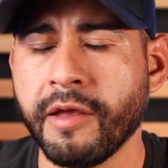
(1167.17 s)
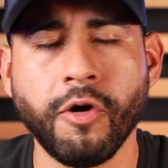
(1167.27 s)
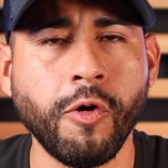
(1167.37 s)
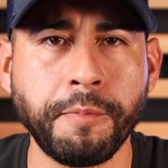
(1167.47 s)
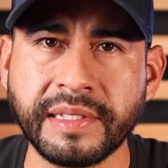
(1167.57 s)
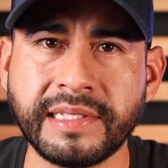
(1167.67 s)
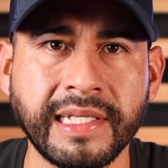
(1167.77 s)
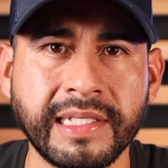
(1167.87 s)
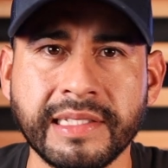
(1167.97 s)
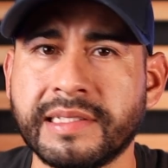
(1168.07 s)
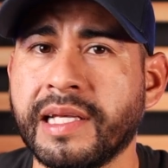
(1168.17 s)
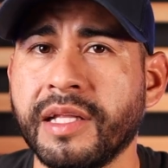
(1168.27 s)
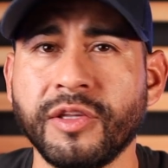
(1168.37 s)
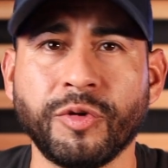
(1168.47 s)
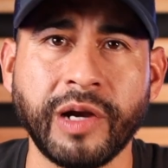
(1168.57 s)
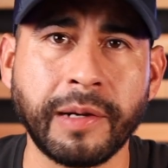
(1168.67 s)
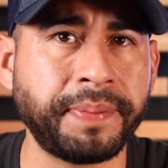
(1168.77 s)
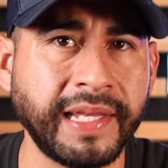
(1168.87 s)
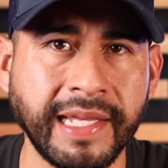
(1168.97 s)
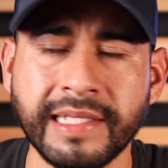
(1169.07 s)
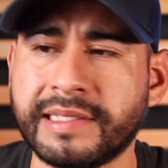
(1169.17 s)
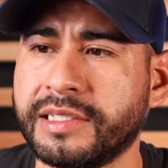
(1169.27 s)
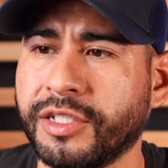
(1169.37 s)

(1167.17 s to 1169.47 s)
Opuses, the Rare Pinks,